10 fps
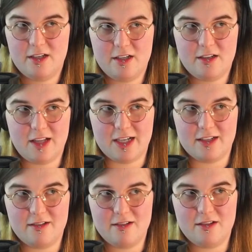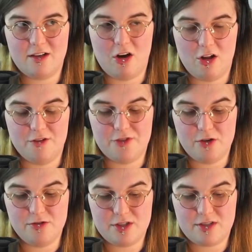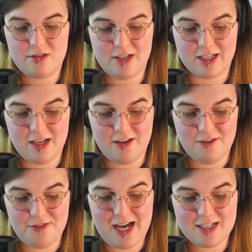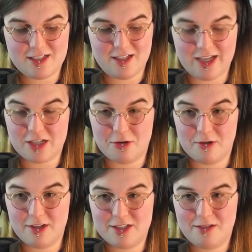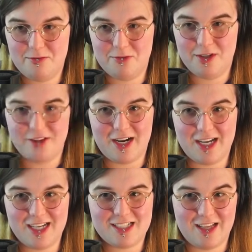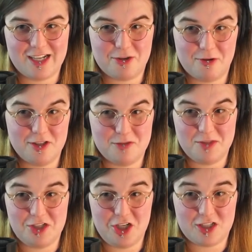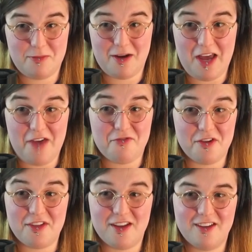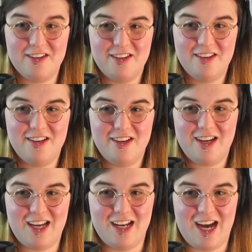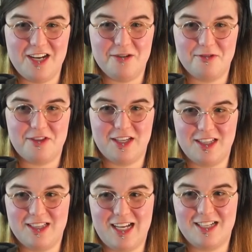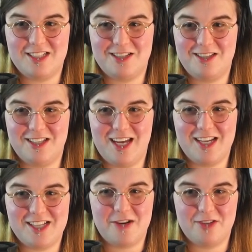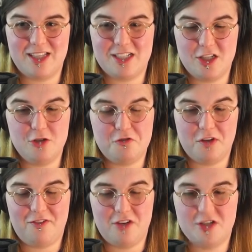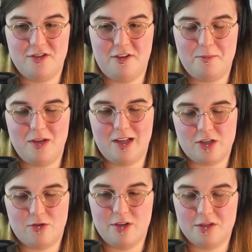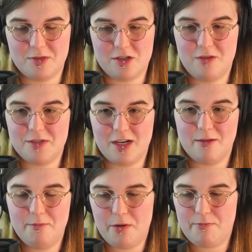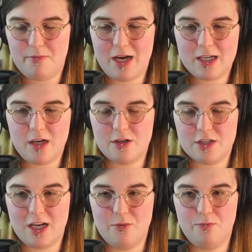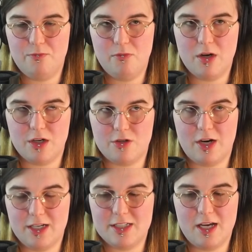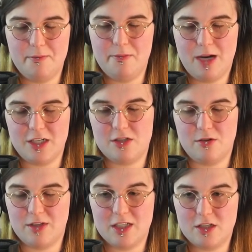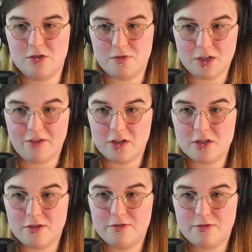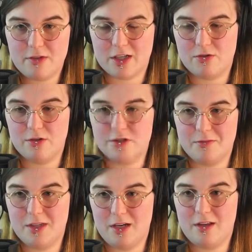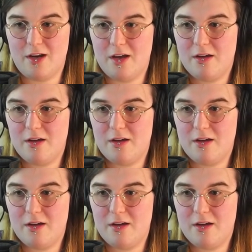like all of those like if that's electoralism well then i guess electoralism is just about everything and I don't think that that's the case. I don't think that's a useful definition of electoralism, is all I'm saying. But I can understand what you're trying to say, but I just don't think it's a useful definition of electoralism at the end of the day.